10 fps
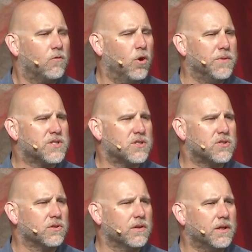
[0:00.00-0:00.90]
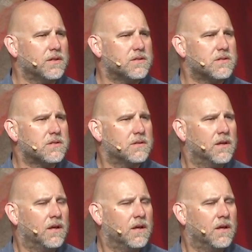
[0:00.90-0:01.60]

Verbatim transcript: Roman centurions,